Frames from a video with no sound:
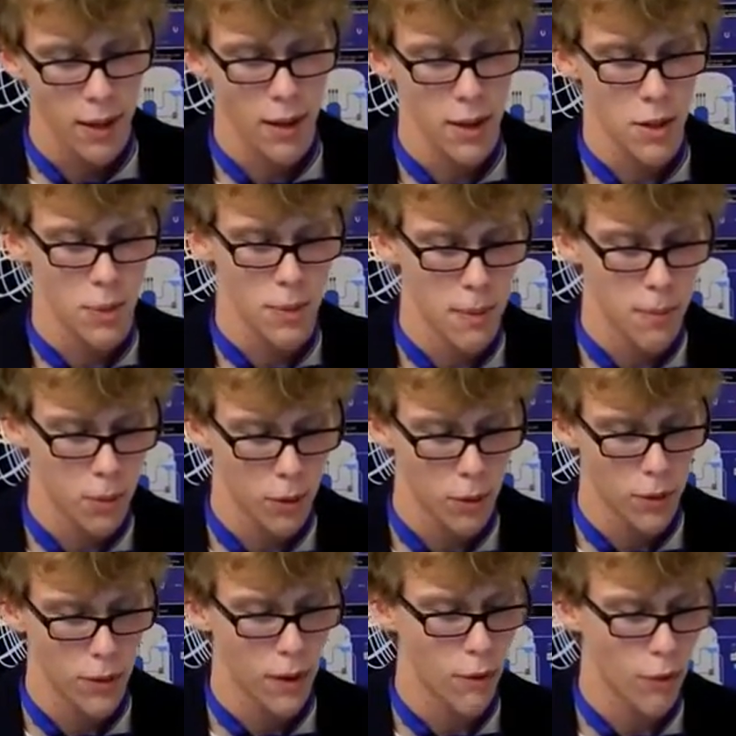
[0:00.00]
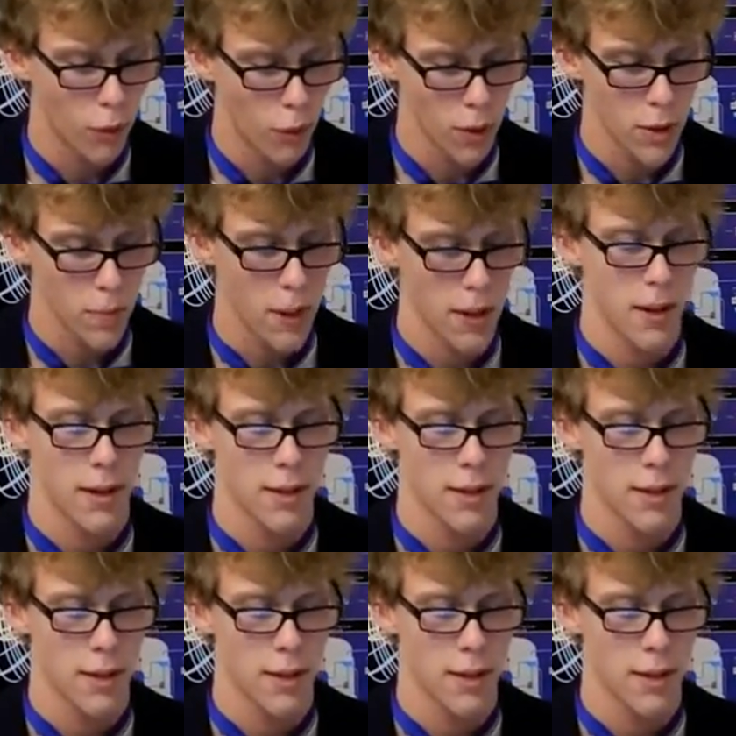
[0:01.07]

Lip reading: laws to be approved and enforced by the